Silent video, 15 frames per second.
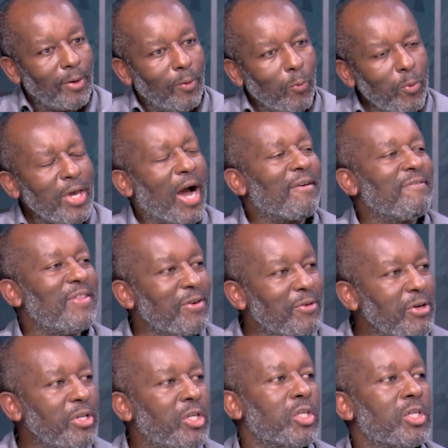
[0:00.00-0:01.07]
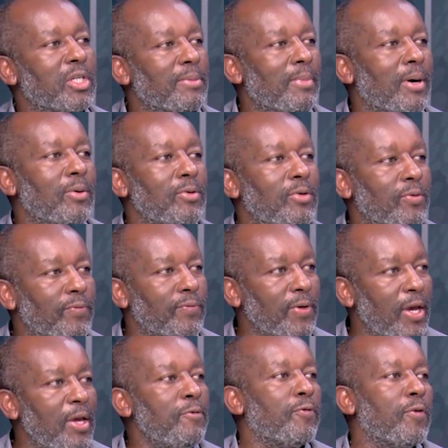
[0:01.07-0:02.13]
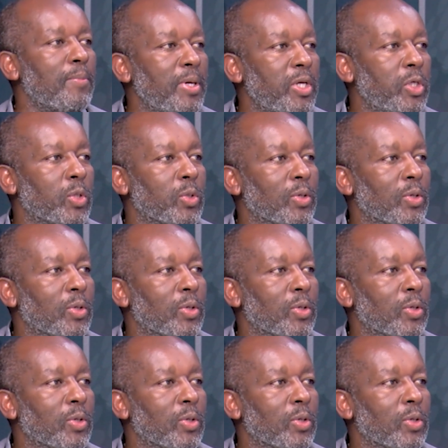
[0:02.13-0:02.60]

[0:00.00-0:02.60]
we have the richest amount of information.